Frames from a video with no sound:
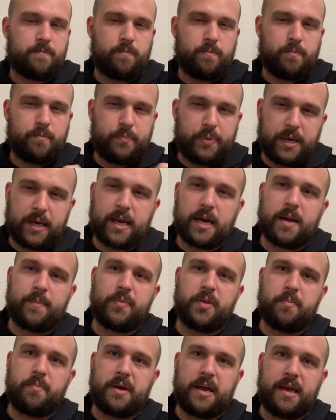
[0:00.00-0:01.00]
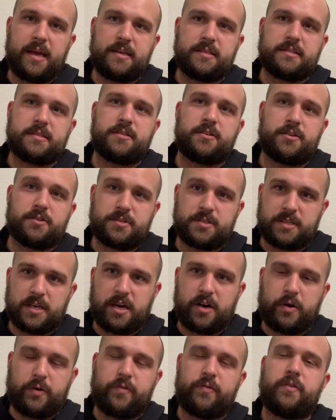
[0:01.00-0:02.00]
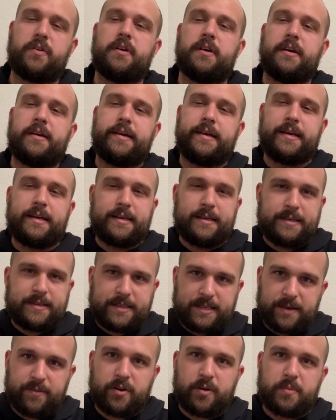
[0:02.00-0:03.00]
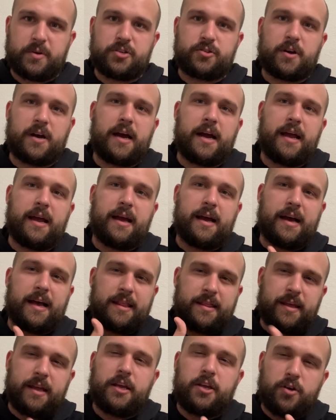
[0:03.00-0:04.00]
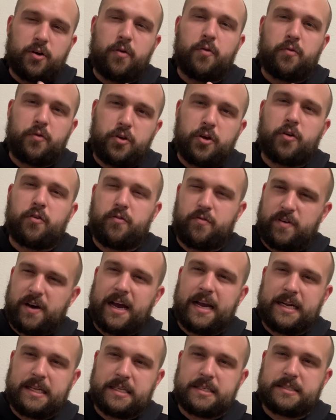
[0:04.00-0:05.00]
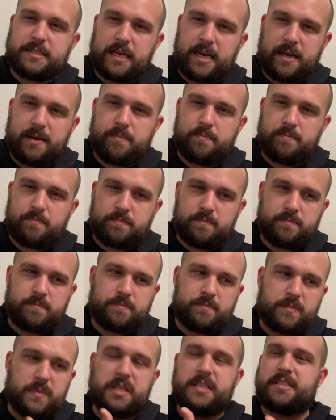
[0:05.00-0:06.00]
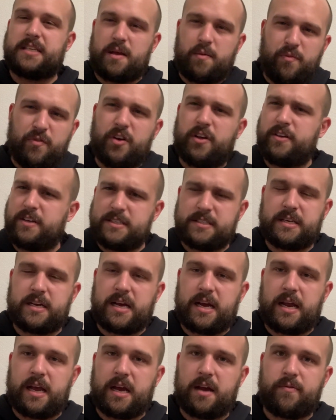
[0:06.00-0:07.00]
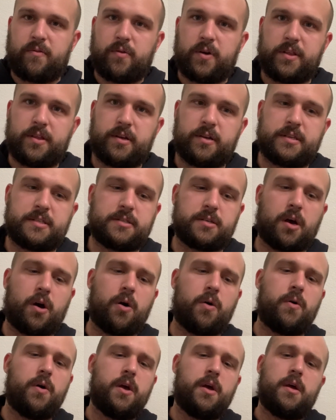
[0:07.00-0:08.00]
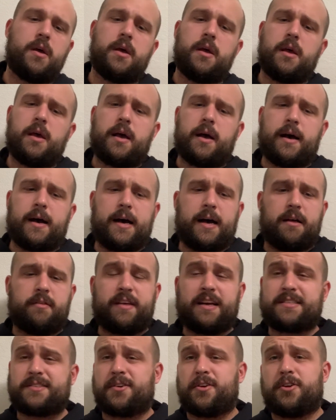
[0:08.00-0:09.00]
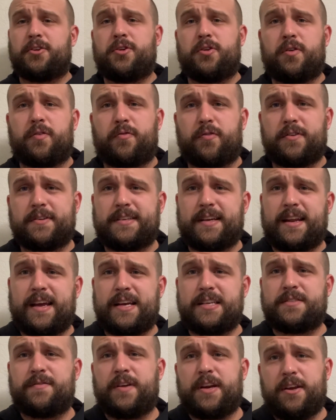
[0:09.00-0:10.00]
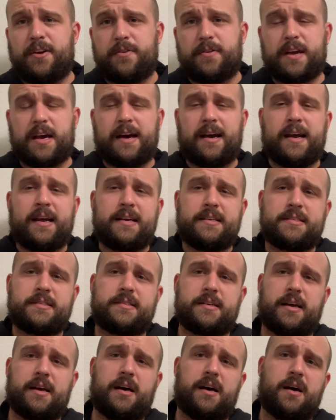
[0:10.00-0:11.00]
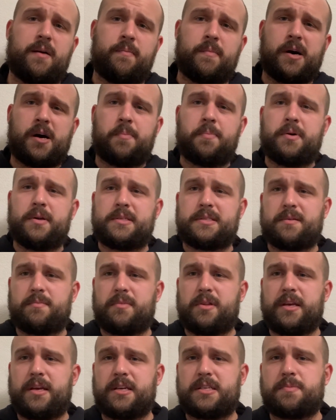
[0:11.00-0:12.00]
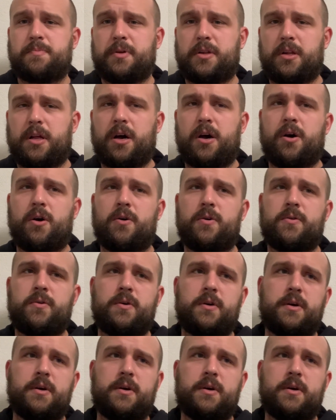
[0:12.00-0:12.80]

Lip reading: picking up the baits yourself, giving them a try, I think you'll find the same feelings that I have with it. So that's going to do it for today's video, guys. I'll put some links below.